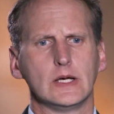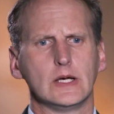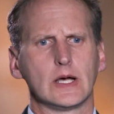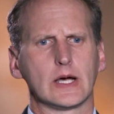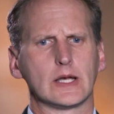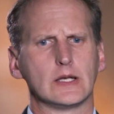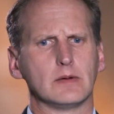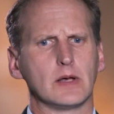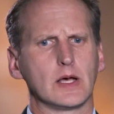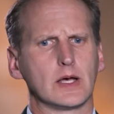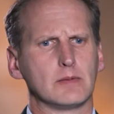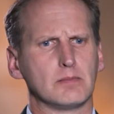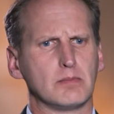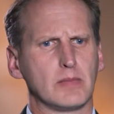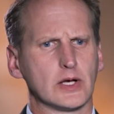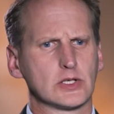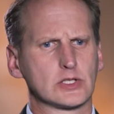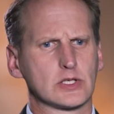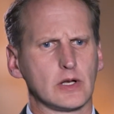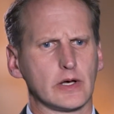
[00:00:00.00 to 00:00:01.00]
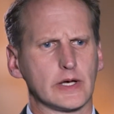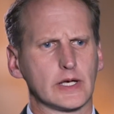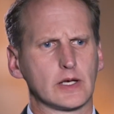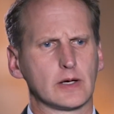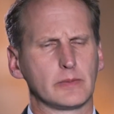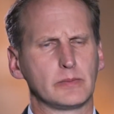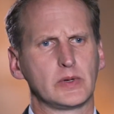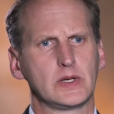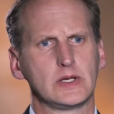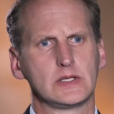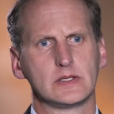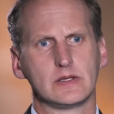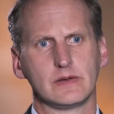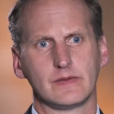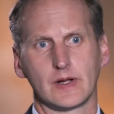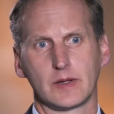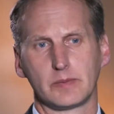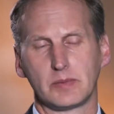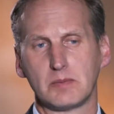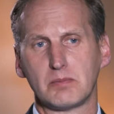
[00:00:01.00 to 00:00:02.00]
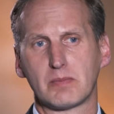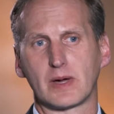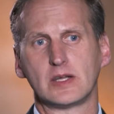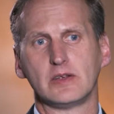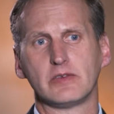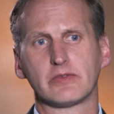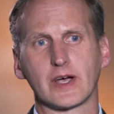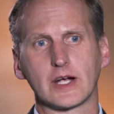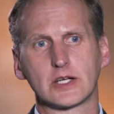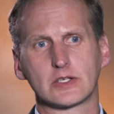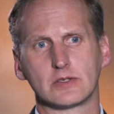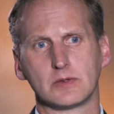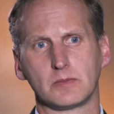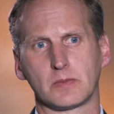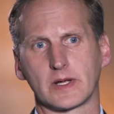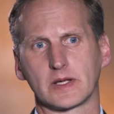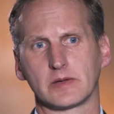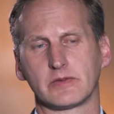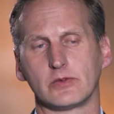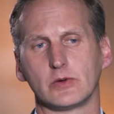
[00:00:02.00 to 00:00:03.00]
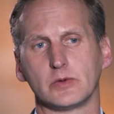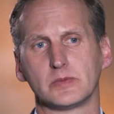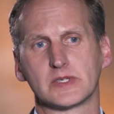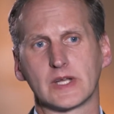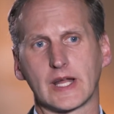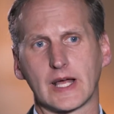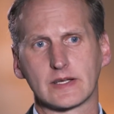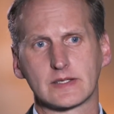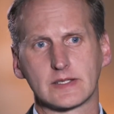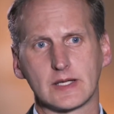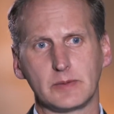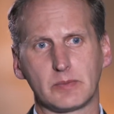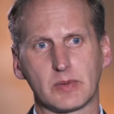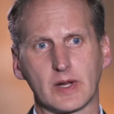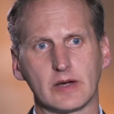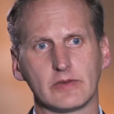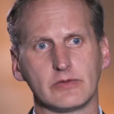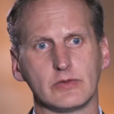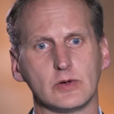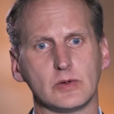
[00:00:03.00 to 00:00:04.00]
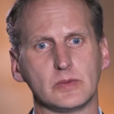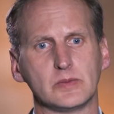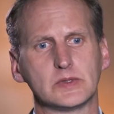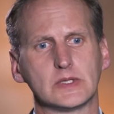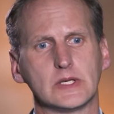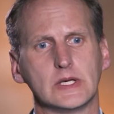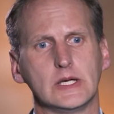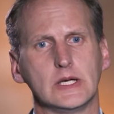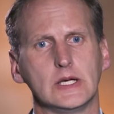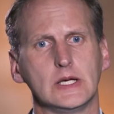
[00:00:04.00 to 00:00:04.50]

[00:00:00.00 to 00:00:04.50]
And much like companies developing manufacturing platforms and assay platforms,